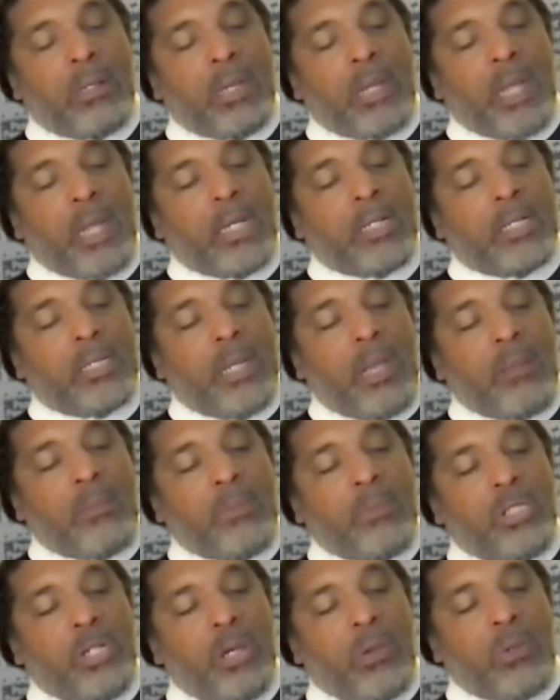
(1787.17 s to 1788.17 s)
And some
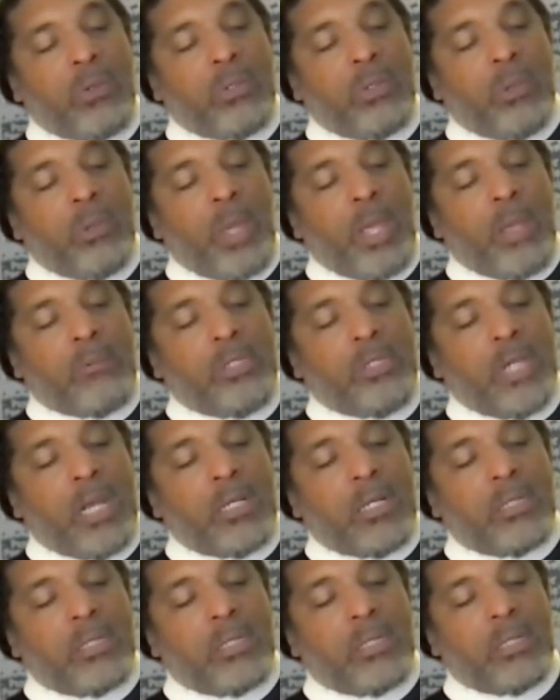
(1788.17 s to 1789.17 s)
chose the way of
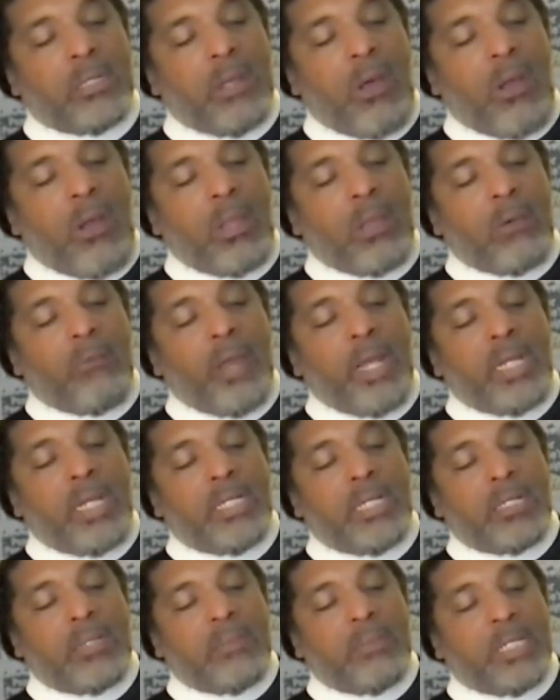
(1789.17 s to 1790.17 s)
justice, calling
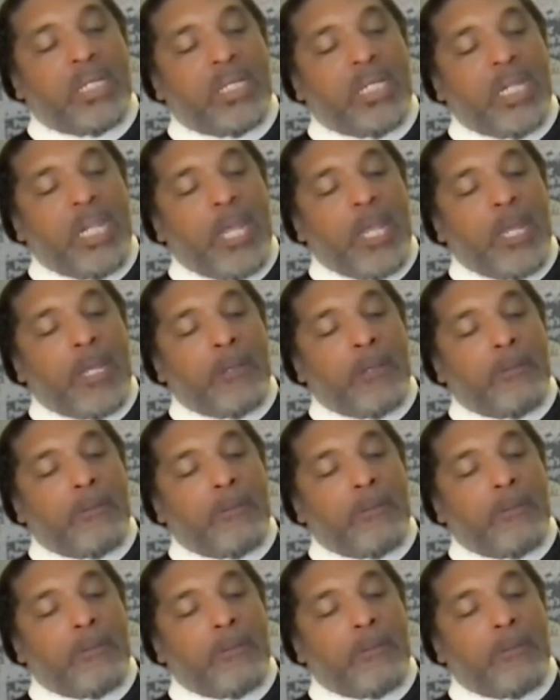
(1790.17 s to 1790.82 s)
racism sin.